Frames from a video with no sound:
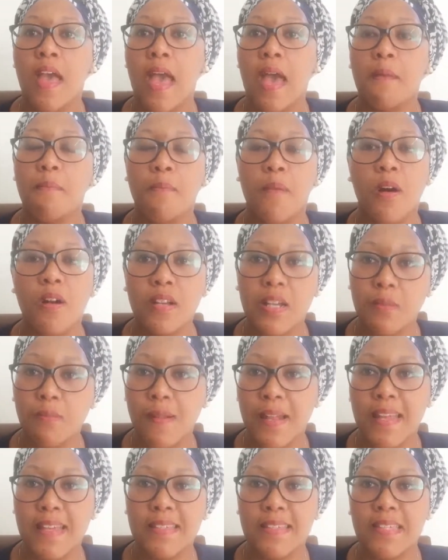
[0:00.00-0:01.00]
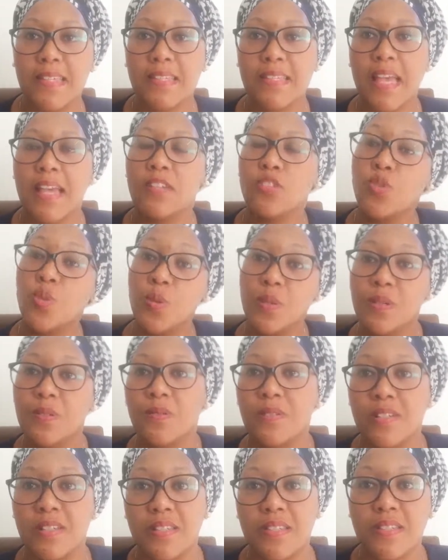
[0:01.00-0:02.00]
and marketplaces and
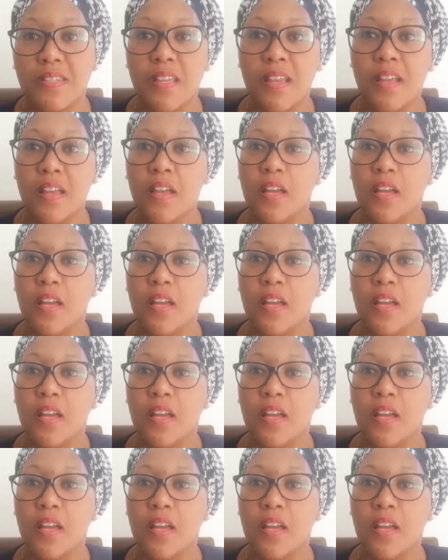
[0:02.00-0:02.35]
tourists.